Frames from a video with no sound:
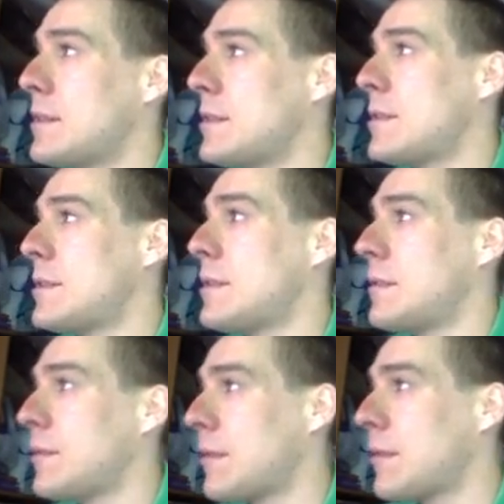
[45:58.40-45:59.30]

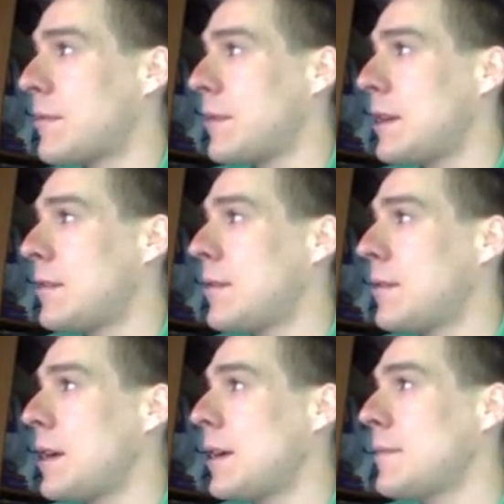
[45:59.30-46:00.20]
So 3
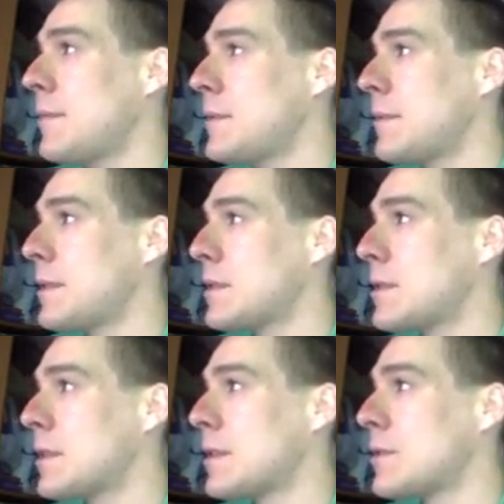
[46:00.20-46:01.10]
grams, we're
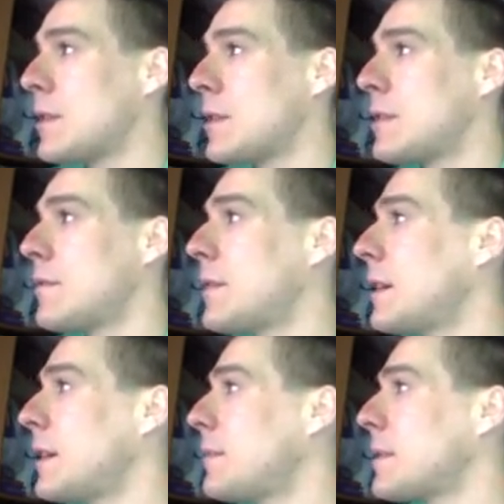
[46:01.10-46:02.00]
just going to straight
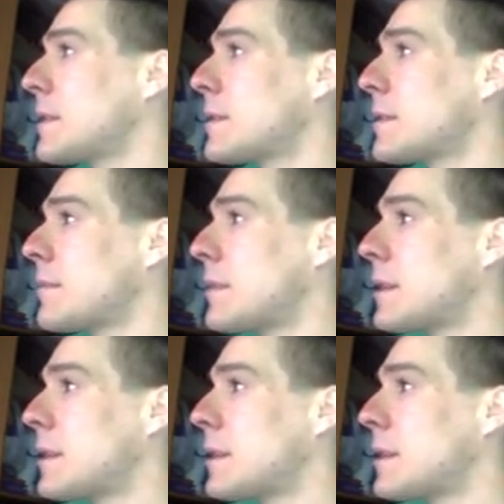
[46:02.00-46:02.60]
divide because that's what we did